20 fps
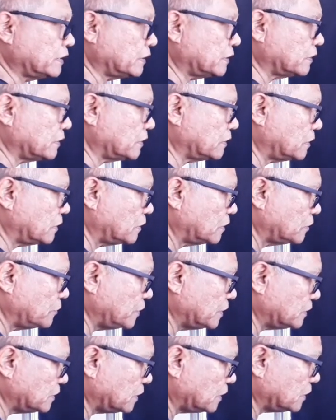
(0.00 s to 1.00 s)
here,
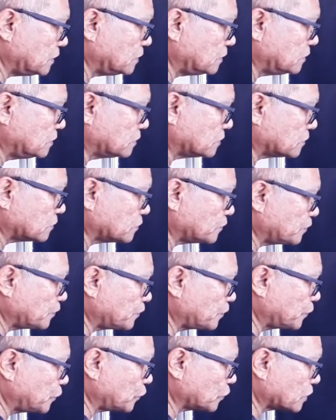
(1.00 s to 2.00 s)
we need
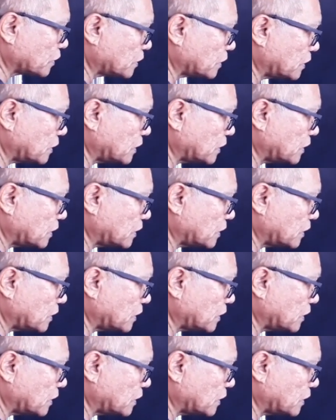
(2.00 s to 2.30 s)
to put